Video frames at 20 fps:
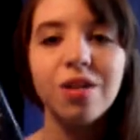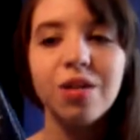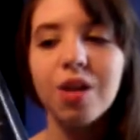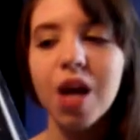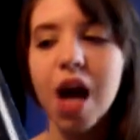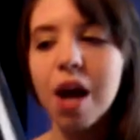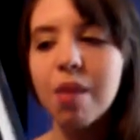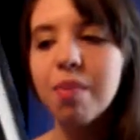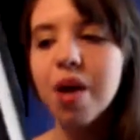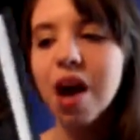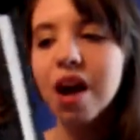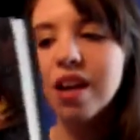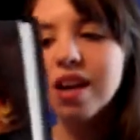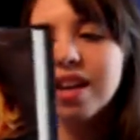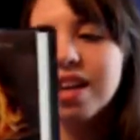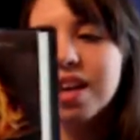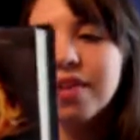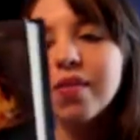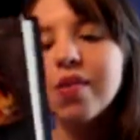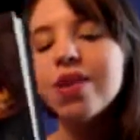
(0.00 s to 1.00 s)
I'm not
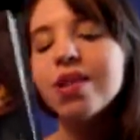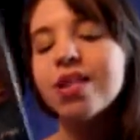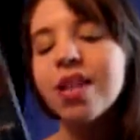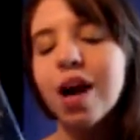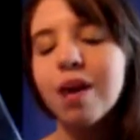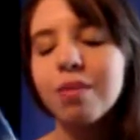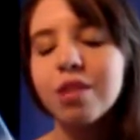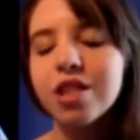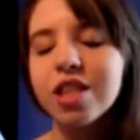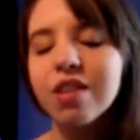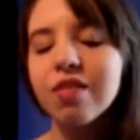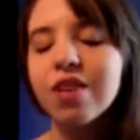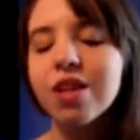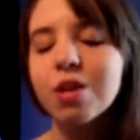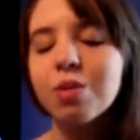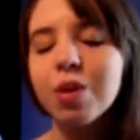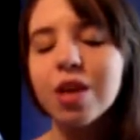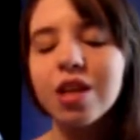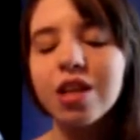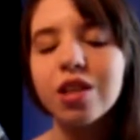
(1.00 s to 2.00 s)
going to give you a synopsis of
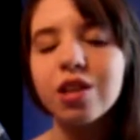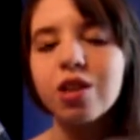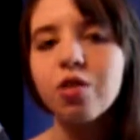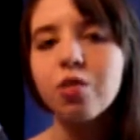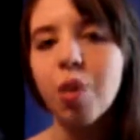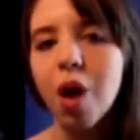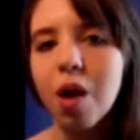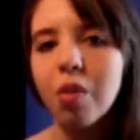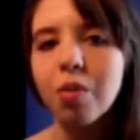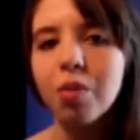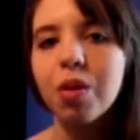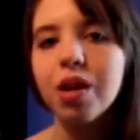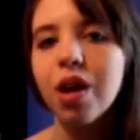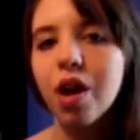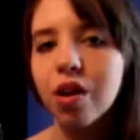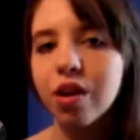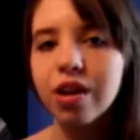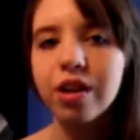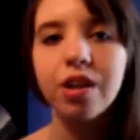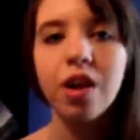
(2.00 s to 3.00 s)
this because you probably
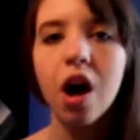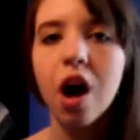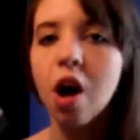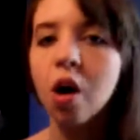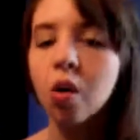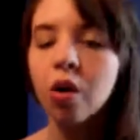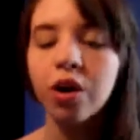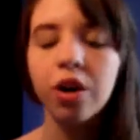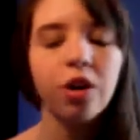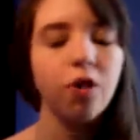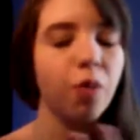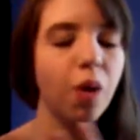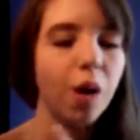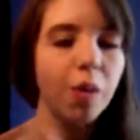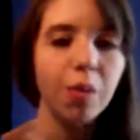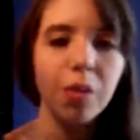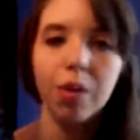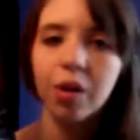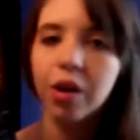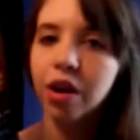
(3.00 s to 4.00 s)
already know, or you've
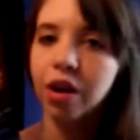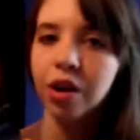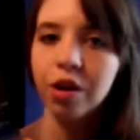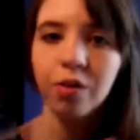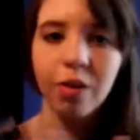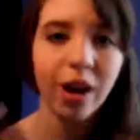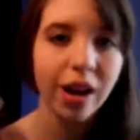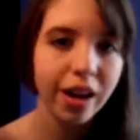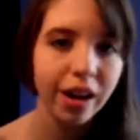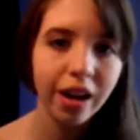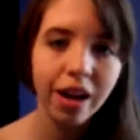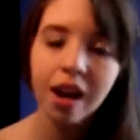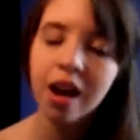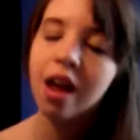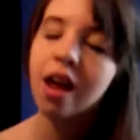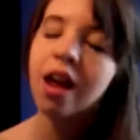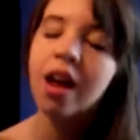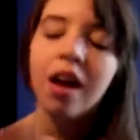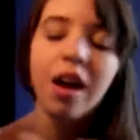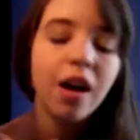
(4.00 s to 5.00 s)
probably already read it,
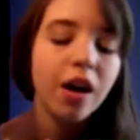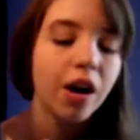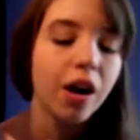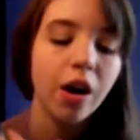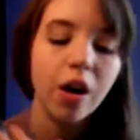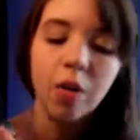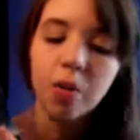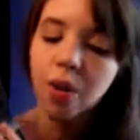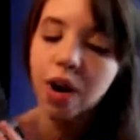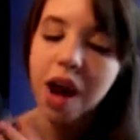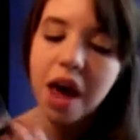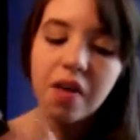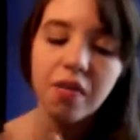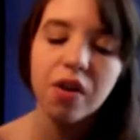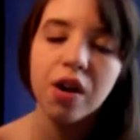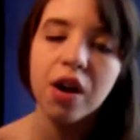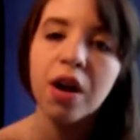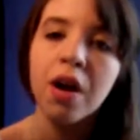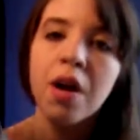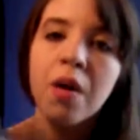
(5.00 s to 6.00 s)
or
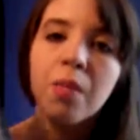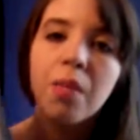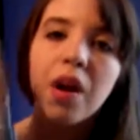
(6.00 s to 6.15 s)
whatever.